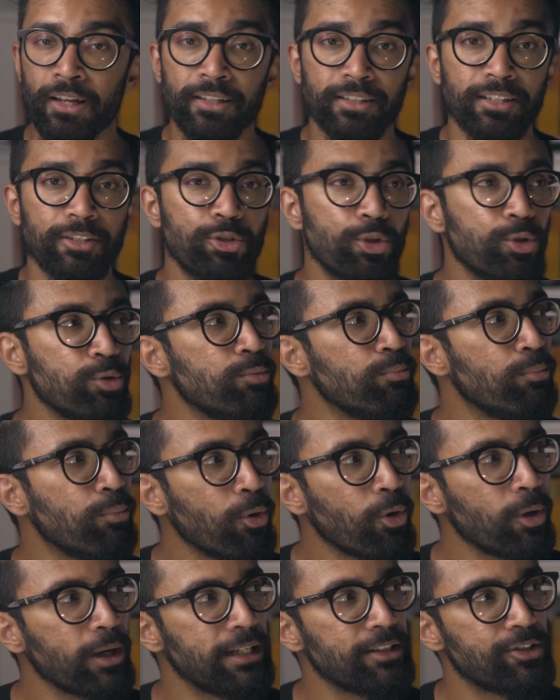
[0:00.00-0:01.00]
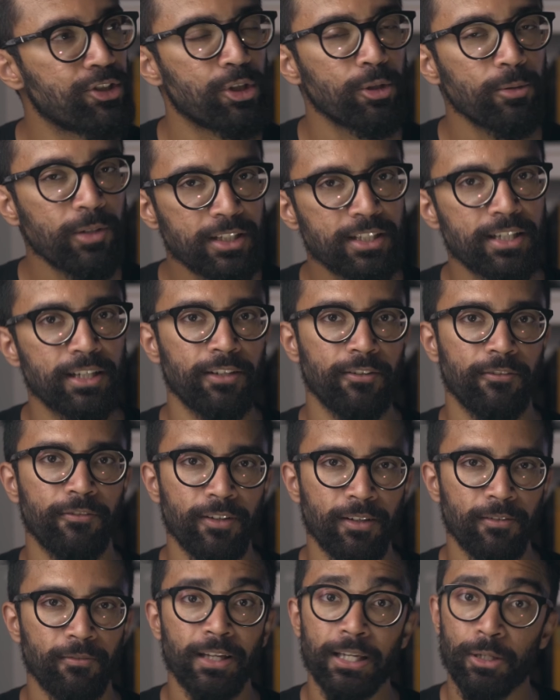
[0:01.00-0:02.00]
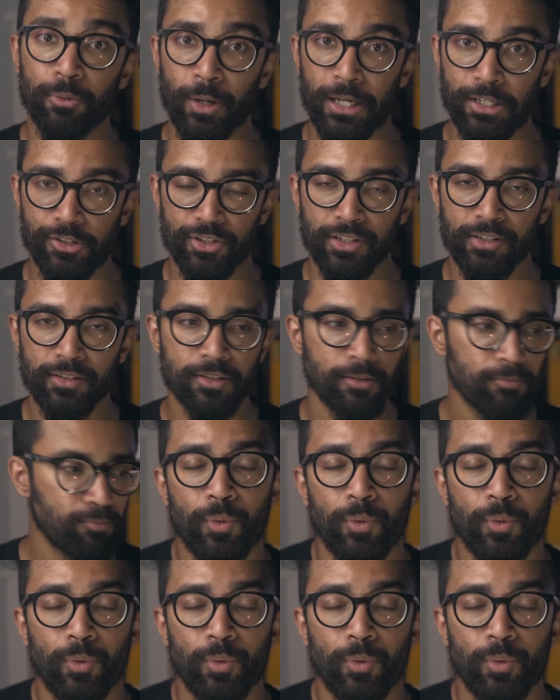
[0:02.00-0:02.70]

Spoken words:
the two more intuitive equations